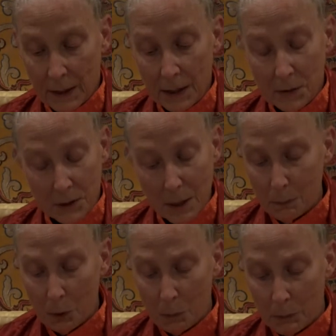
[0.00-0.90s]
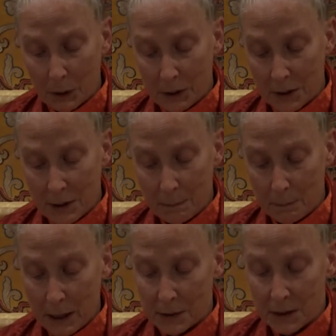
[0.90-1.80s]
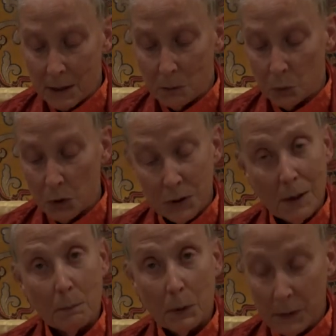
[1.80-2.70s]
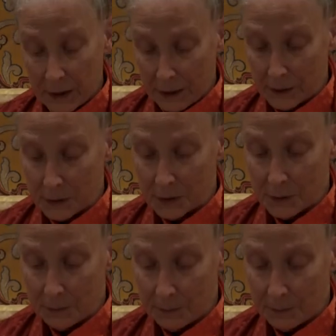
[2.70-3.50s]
His immobility makes him resemble things,